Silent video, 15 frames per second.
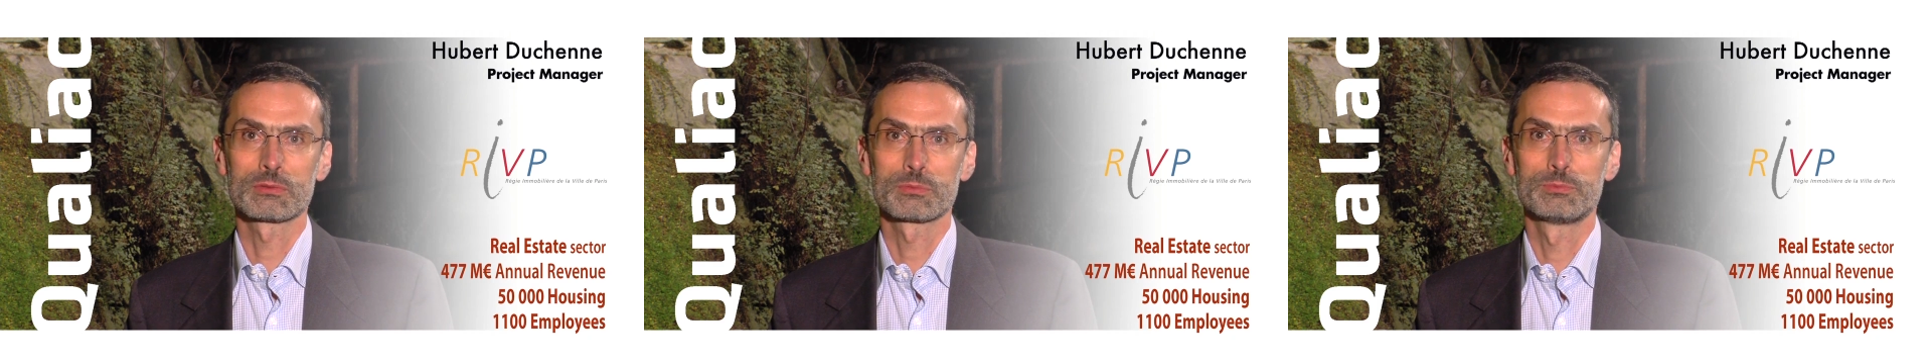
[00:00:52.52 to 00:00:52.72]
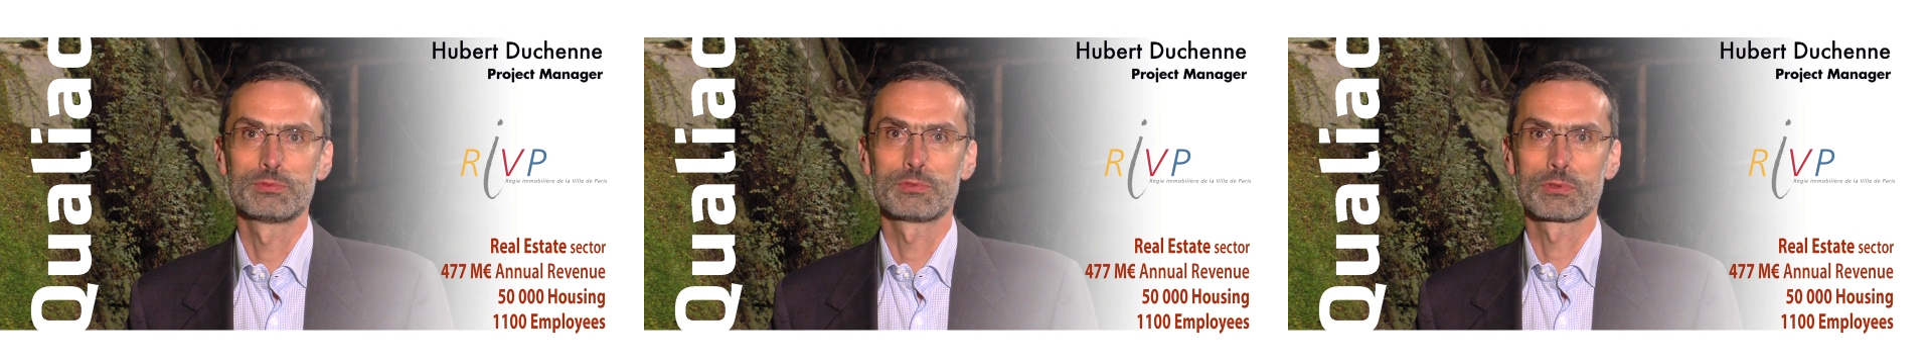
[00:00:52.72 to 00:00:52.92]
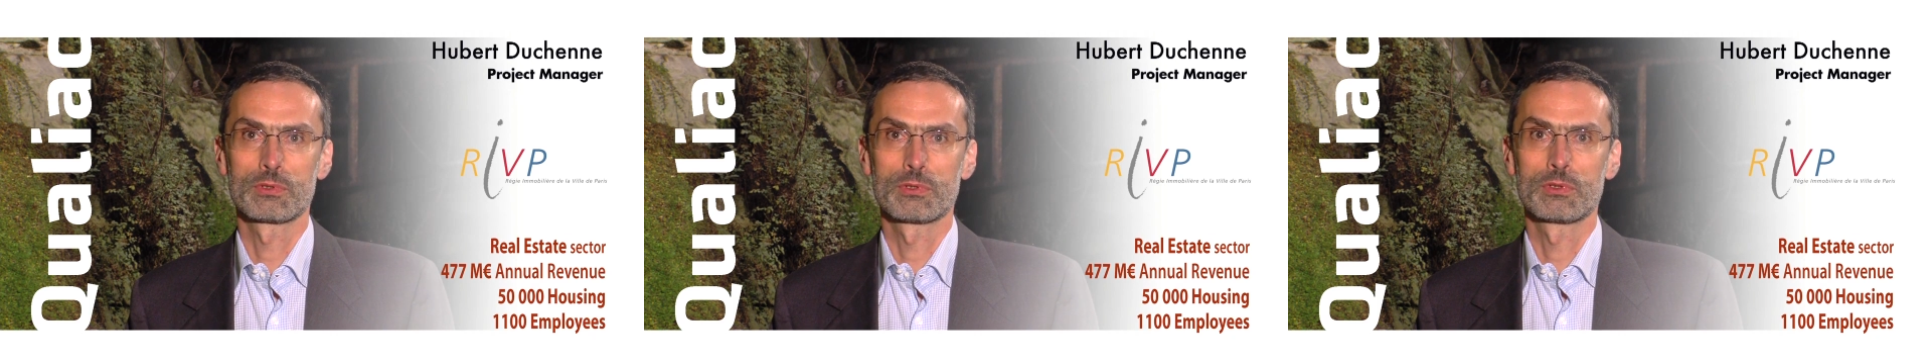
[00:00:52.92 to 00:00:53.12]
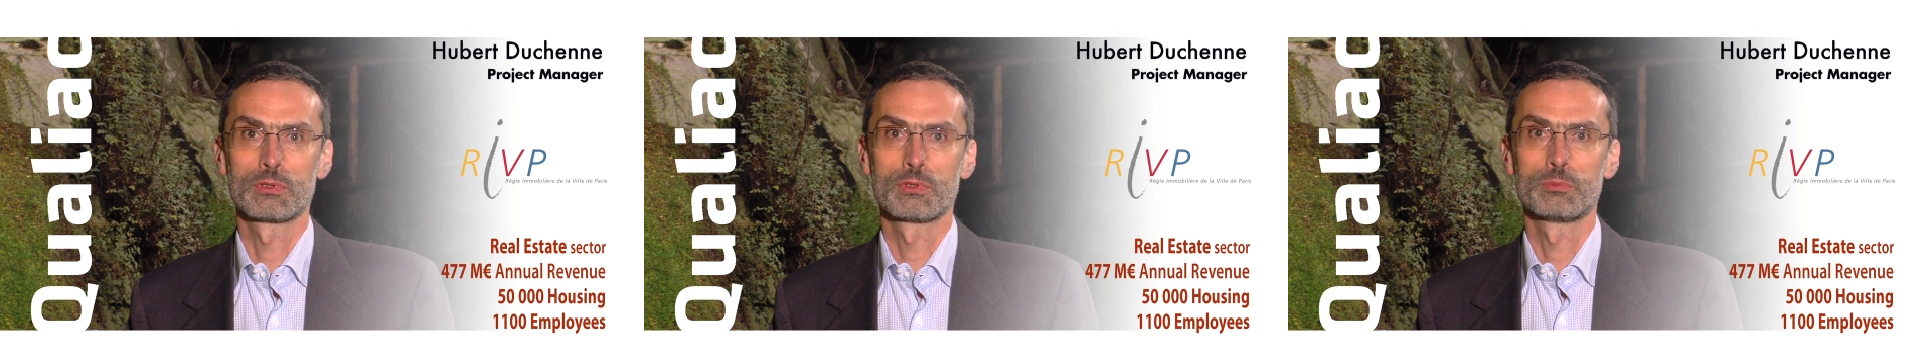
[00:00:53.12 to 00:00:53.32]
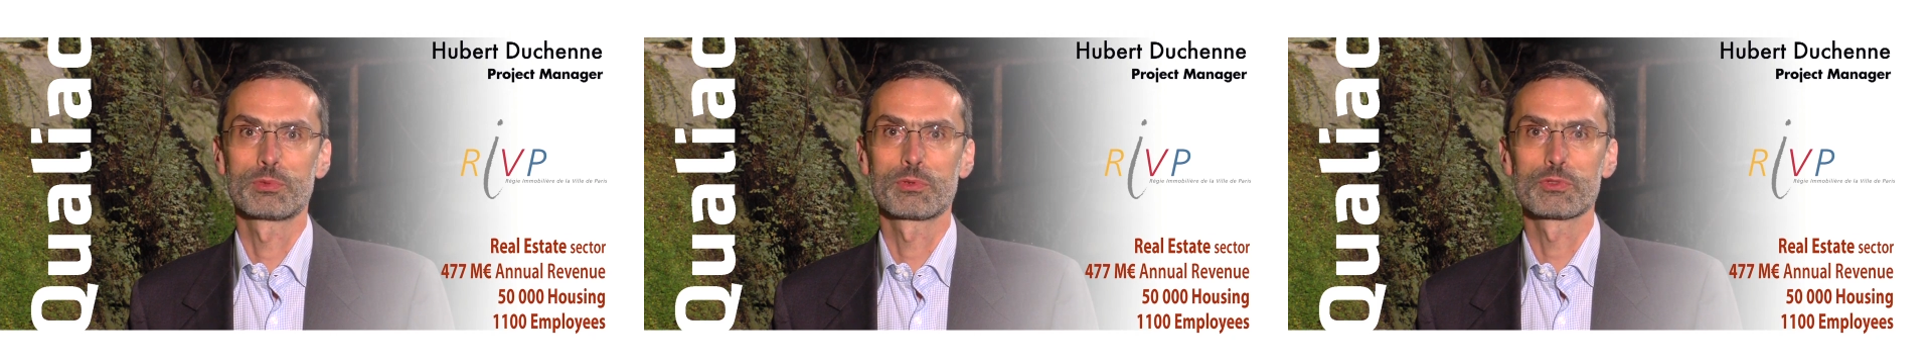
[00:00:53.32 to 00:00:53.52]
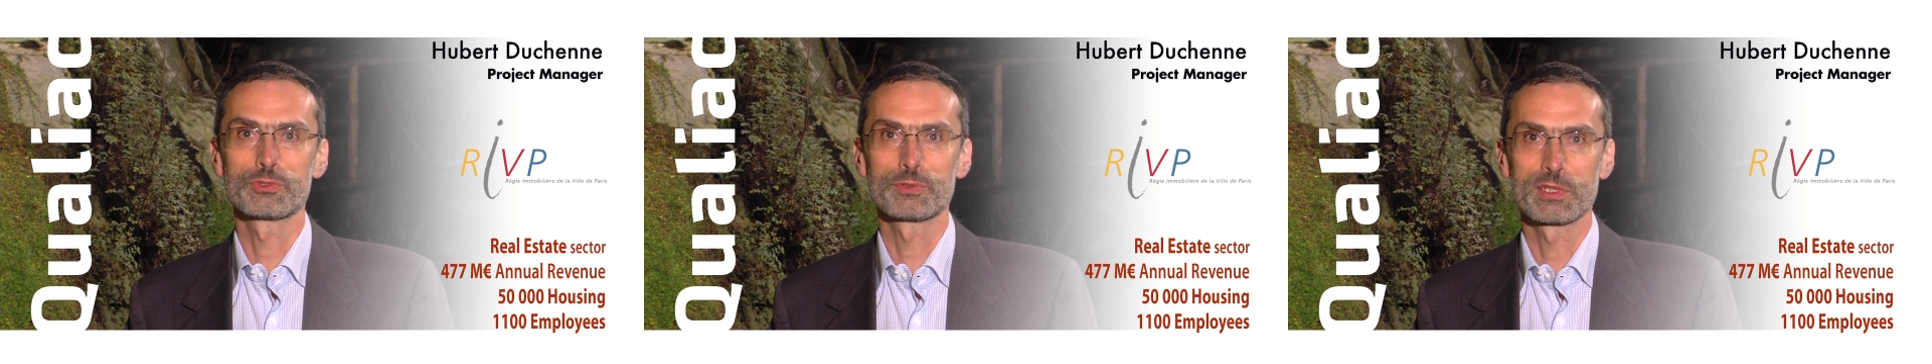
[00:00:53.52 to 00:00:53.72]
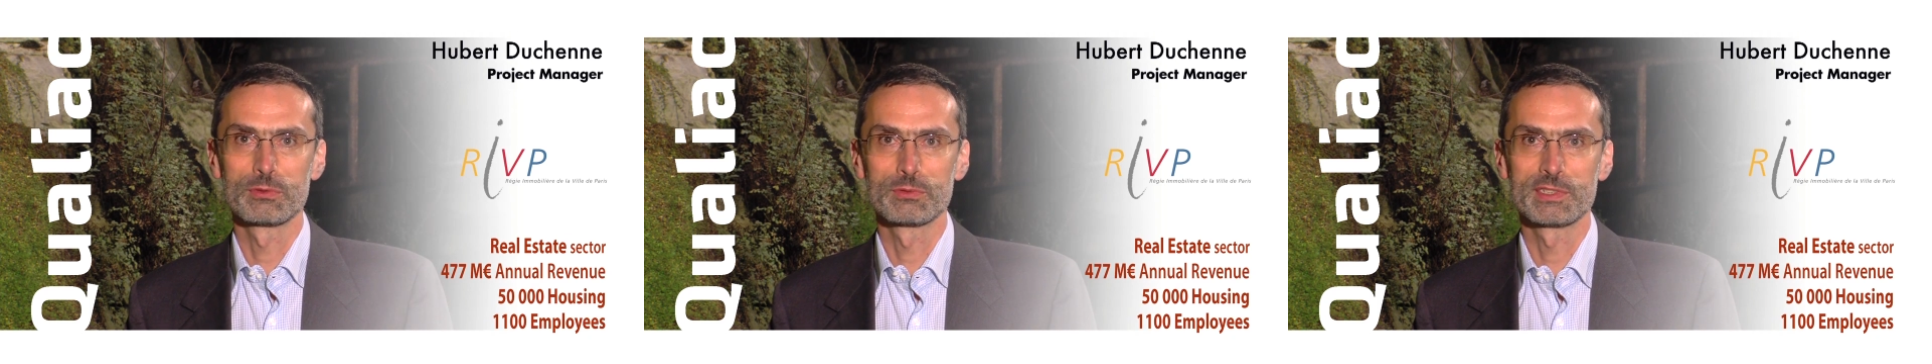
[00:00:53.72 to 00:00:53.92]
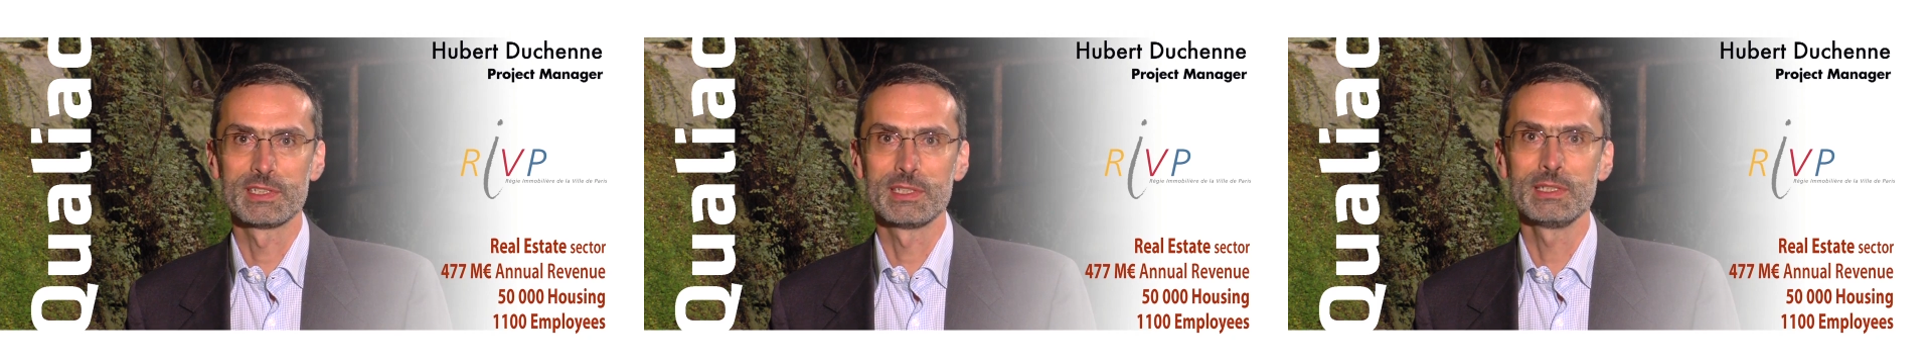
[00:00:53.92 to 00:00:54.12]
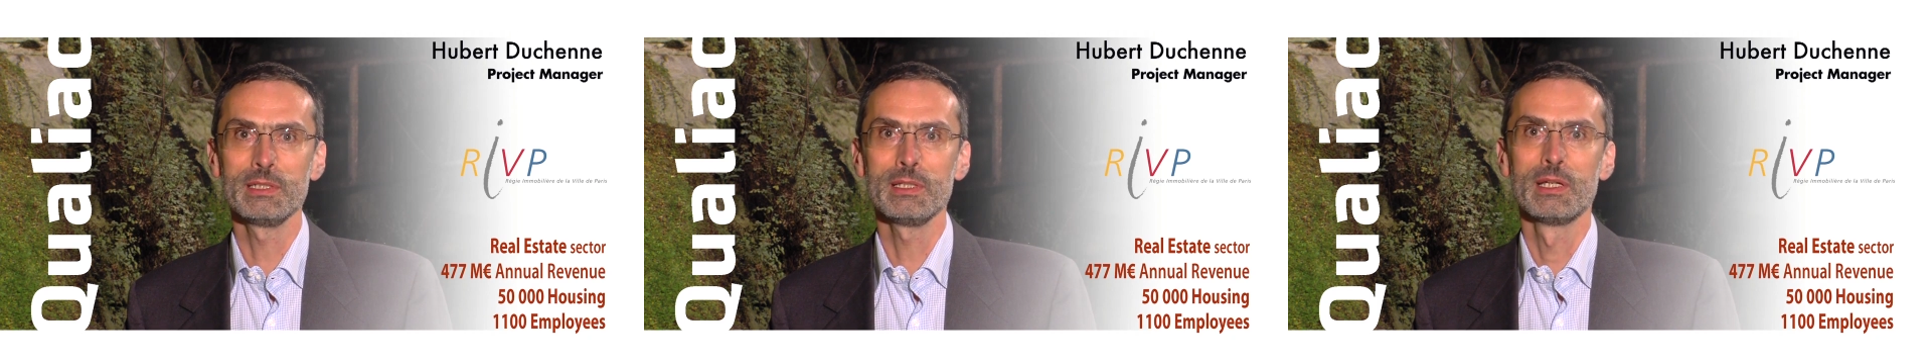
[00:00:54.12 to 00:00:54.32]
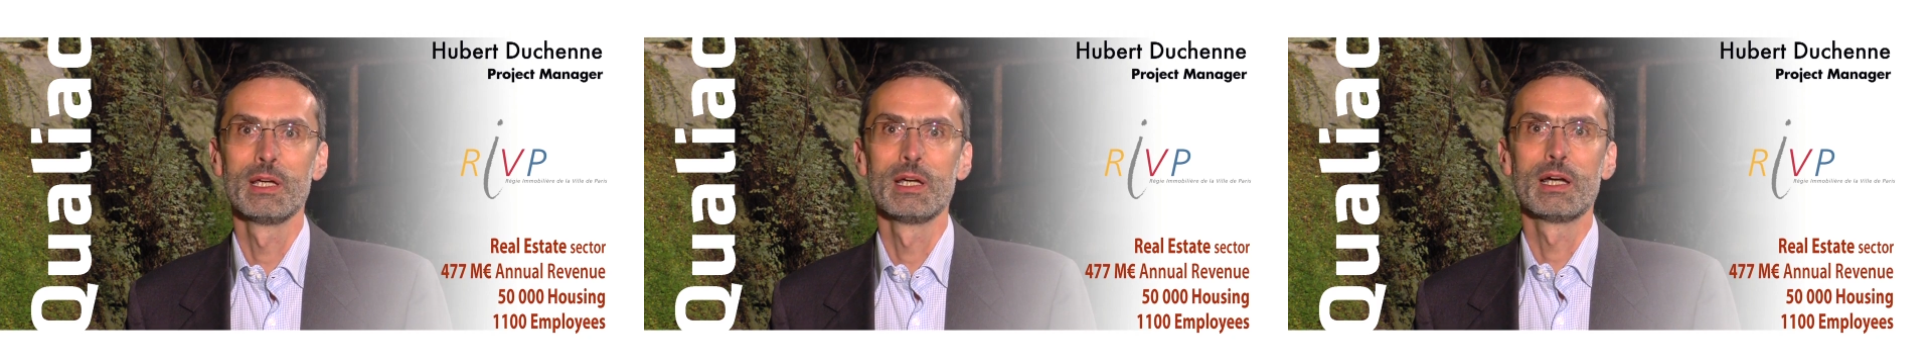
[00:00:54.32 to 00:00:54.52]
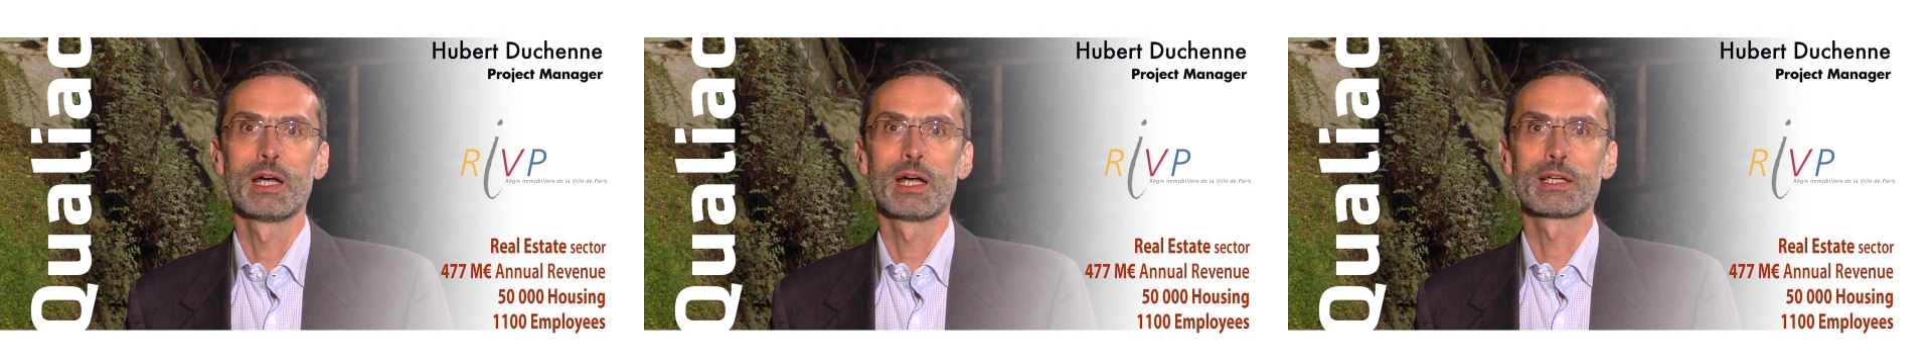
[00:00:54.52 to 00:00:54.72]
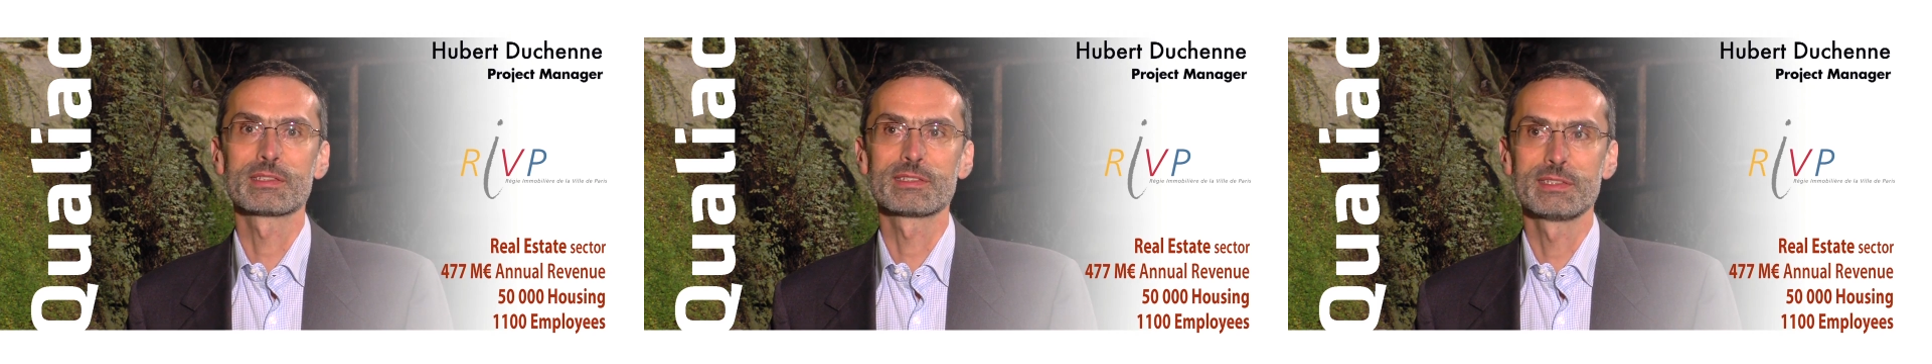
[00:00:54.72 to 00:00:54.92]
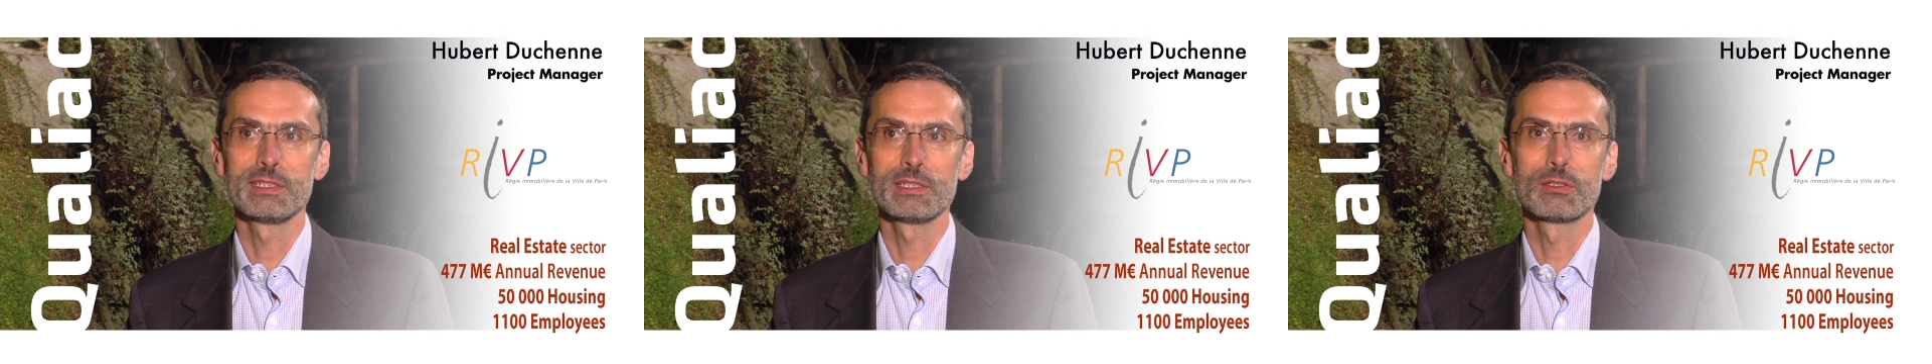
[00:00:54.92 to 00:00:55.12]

as well as important client references